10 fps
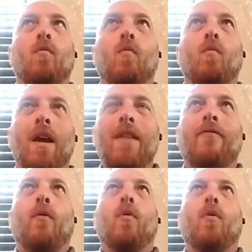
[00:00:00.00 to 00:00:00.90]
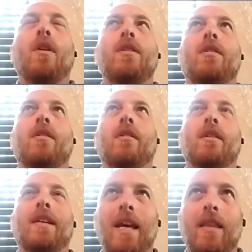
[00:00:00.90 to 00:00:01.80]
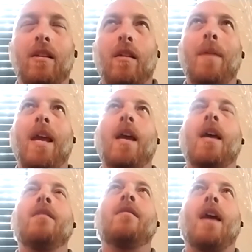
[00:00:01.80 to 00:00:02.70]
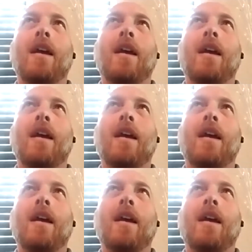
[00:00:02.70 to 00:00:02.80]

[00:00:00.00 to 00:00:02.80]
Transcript: wait for it to get the command,